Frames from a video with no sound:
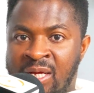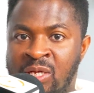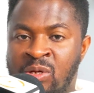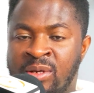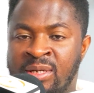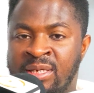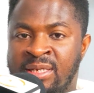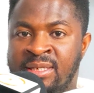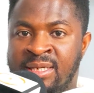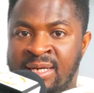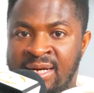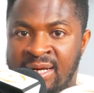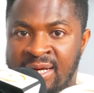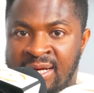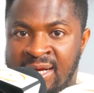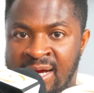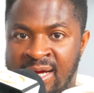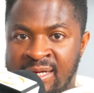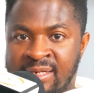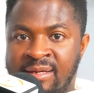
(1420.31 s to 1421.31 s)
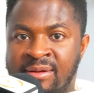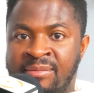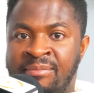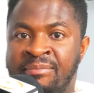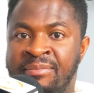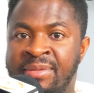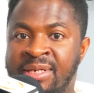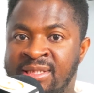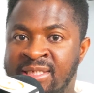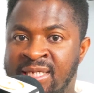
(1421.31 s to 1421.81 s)
your green card
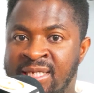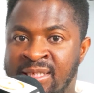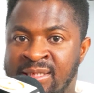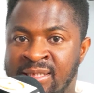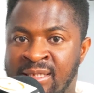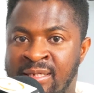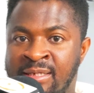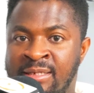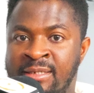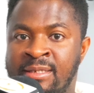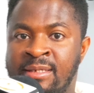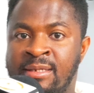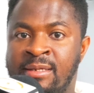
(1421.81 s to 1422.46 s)
immediately,